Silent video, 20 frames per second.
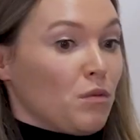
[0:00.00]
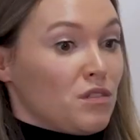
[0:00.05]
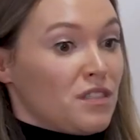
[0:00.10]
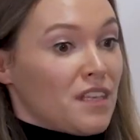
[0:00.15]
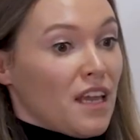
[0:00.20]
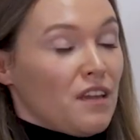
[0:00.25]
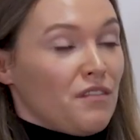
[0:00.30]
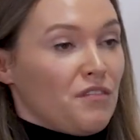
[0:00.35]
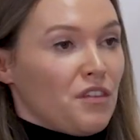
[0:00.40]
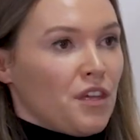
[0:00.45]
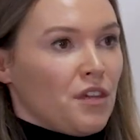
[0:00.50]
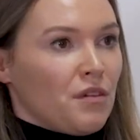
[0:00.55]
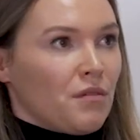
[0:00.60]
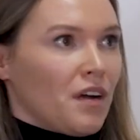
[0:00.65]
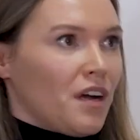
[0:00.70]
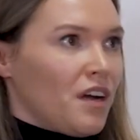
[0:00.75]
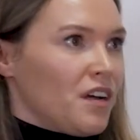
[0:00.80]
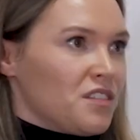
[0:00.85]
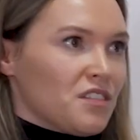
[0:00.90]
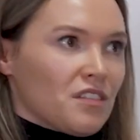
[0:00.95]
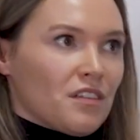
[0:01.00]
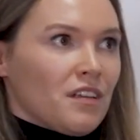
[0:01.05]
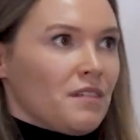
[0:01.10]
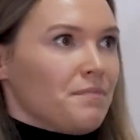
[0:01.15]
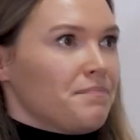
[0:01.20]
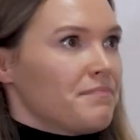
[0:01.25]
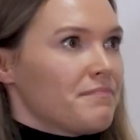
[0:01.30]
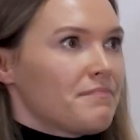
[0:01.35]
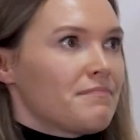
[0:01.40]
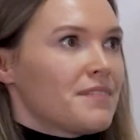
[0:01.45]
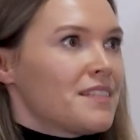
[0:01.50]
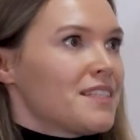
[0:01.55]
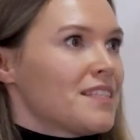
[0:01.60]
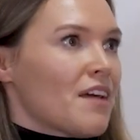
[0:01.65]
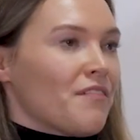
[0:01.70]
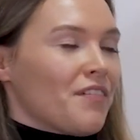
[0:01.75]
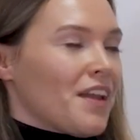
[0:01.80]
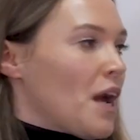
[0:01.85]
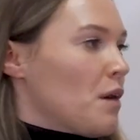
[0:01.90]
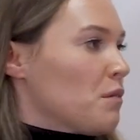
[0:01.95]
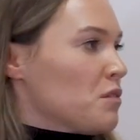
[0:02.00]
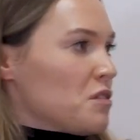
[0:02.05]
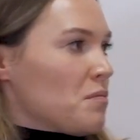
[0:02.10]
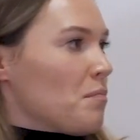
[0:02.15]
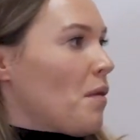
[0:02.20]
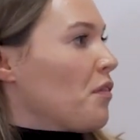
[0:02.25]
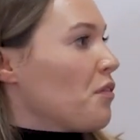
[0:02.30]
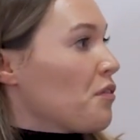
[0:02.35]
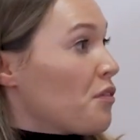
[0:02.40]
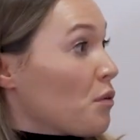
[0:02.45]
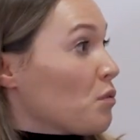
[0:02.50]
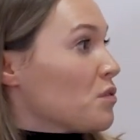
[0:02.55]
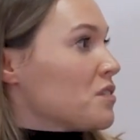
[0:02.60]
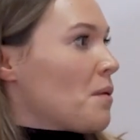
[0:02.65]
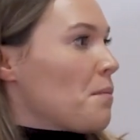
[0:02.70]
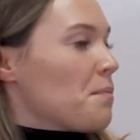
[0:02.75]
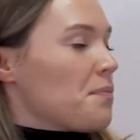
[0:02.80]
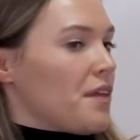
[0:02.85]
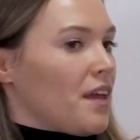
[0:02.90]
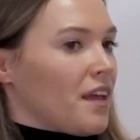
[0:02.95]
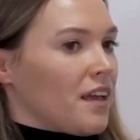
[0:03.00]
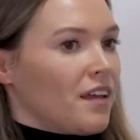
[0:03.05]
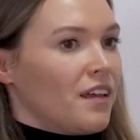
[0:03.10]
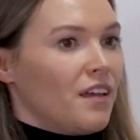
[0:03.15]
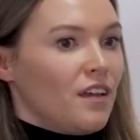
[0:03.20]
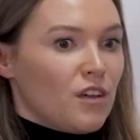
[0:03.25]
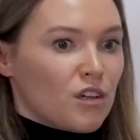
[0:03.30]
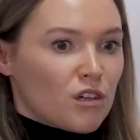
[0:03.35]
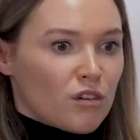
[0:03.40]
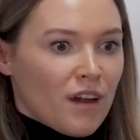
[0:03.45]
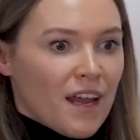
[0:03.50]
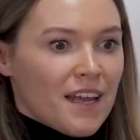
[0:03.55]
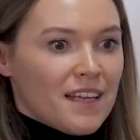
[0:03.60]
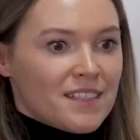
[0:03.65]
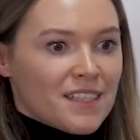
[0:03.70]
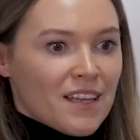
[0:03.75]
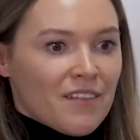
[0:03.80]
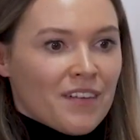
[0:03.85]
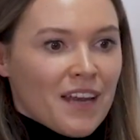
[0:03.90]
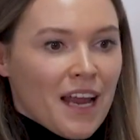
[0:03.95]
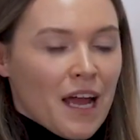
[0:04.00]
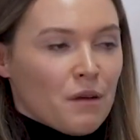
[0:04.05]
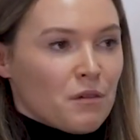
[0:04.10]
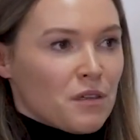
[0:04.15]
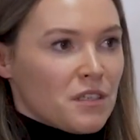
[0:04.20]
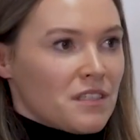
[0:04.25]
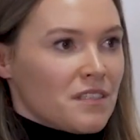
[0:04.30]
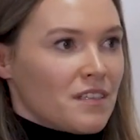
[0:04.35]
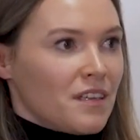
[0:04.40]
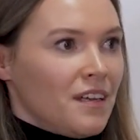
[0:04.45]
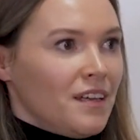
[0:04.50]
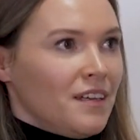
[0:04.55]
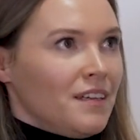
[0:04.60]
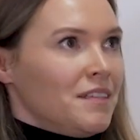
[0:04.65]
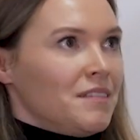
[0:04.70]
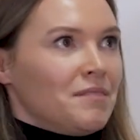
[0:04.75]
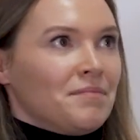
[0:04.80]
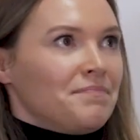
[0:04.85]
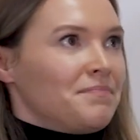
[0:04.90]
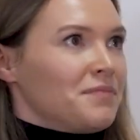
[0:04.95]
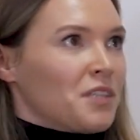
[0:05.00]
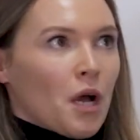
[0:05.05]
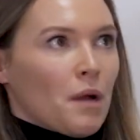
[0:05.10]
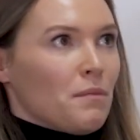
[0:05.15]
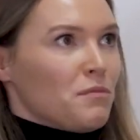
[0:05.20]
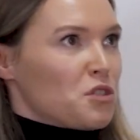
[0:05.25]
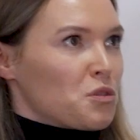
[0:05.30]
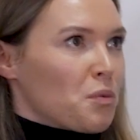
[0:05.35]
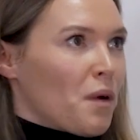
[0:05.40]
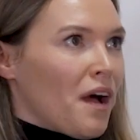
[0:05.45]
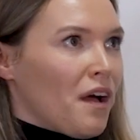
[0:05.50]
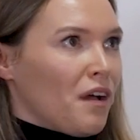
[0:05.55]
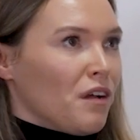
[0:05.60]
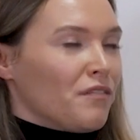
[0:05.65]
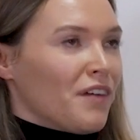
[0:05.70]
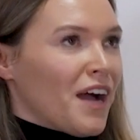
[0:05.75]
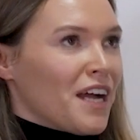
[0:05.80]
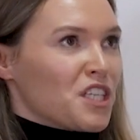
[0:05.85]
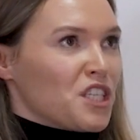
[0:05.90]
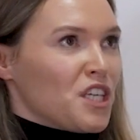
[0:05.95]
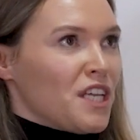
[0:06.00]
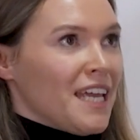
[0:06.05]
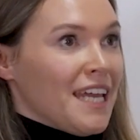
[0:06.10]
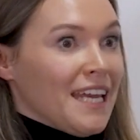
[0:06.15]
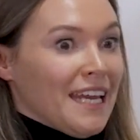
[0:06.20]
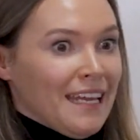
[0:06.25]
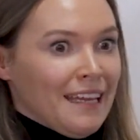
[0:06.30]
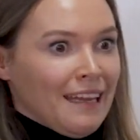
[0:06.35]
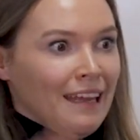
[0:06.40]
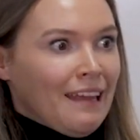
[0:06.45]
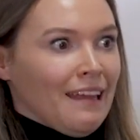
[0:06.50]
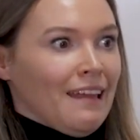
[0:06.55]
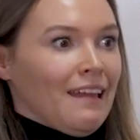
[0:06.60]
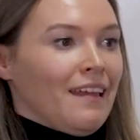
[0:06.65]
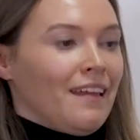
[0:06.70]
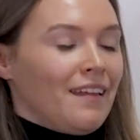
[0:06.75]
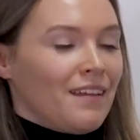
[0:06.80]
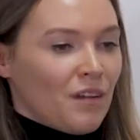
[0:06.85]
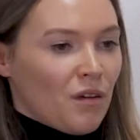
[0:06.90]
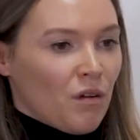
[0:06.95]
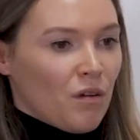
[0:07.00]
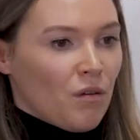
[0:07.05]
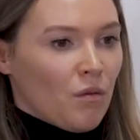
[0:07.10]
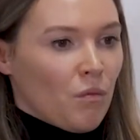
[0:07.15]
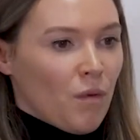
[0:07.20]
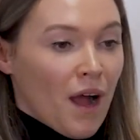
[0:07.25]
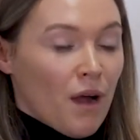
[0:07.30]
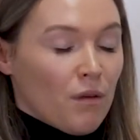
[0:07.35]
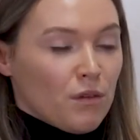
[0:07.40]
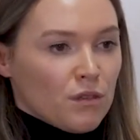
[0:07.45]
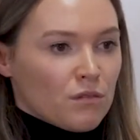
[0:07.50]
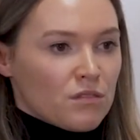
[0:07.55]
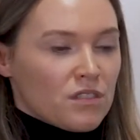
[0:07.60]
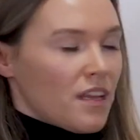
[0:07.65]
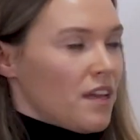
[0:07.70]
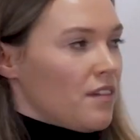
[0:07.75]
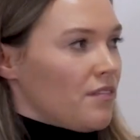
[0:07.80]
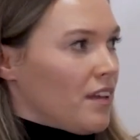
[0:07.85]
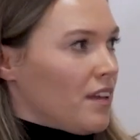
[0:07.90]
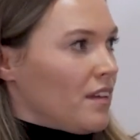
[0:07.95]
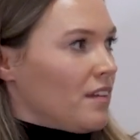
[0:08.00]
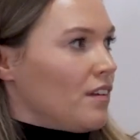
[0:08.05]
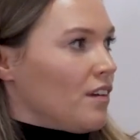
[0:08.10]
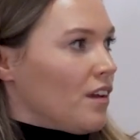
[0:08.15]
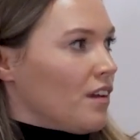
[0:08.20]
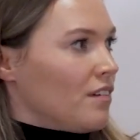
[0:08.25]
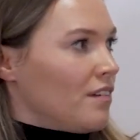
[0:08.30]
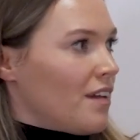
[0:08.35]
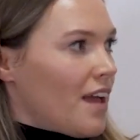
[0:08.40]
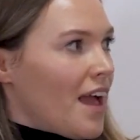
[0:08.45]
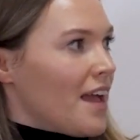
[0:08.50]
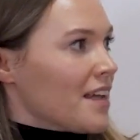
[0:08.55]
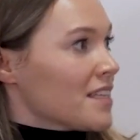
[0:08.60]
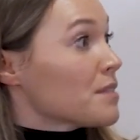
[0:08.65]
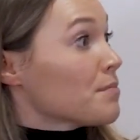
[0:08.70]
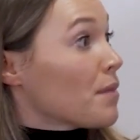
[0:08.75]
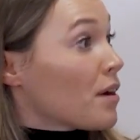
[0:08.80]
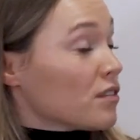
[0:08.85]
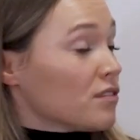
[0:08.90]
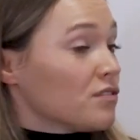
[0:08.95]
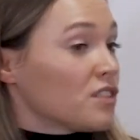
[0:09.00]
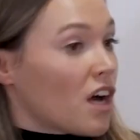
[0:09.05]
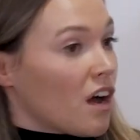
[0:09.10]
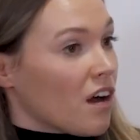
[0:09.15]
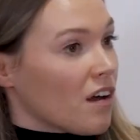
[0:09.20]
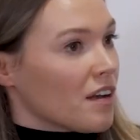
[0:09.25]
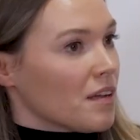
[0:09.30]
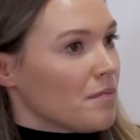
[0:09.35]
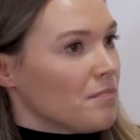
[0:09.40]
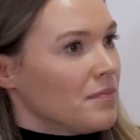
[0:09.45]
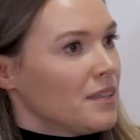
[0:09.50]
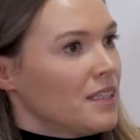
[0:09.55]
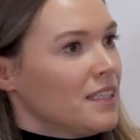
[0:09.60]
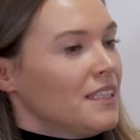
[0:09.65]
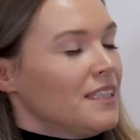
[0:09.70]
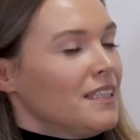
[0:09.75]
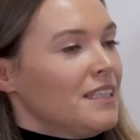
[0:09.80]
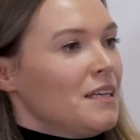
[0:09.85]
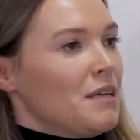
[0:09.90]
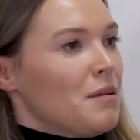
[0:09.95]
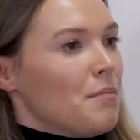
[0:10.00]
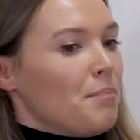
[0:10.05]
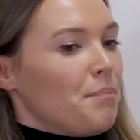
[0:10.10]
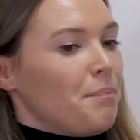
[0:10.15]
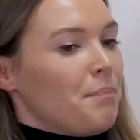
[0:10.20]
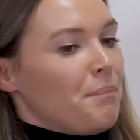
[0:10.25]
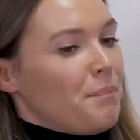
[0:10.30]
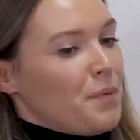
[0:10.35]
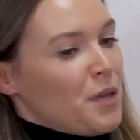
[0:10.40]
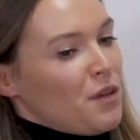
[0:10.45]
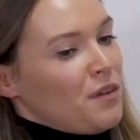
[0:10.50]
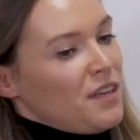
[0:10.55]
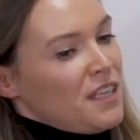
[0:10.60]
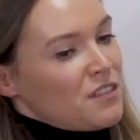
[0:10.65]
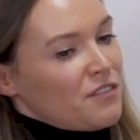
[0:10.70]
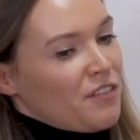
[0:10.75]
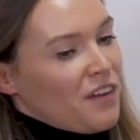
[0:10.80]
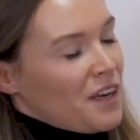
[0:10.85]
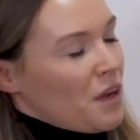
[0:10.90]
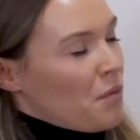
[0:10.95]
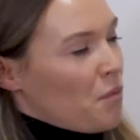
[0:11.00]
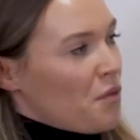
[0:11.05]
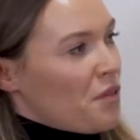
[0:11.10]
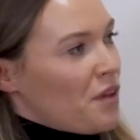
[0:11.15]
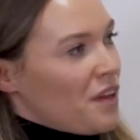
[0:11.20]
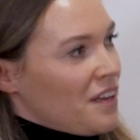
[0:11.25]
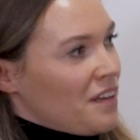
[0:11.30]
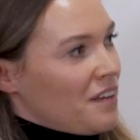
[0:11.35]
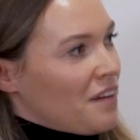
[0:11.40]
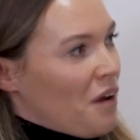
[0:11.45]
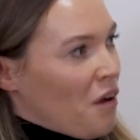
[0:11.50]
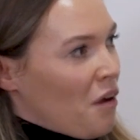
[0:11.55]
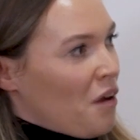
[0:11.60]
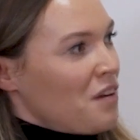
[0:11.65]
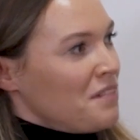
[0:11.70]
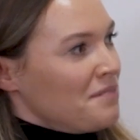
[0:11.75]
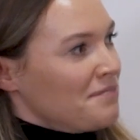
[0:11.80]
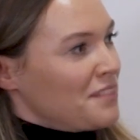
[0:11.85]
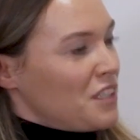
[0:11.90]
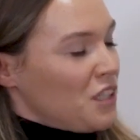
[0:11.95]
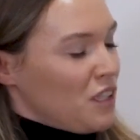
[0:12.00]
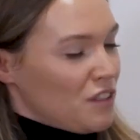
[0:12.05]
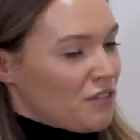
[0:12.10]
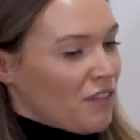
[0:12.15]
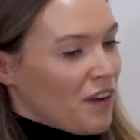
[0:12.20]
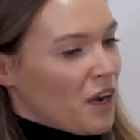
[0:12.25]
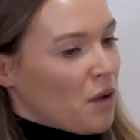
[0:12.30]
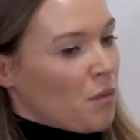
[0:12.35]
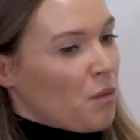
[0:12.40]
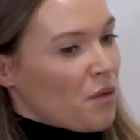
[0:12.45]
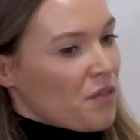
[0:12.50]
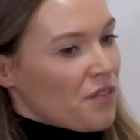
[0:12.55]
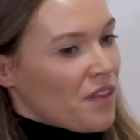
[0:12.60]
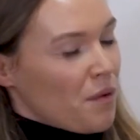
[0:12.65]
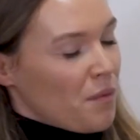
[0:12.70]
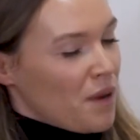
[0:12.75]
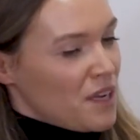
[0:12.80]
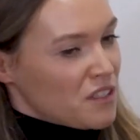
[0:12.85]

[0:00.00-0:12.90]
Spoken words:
will save you, 7 hours a month or something? Great, 7 hours times 12 actually in a year. Wow, you're saving, X amount of time. But you need to find out what they are. You need to find out what their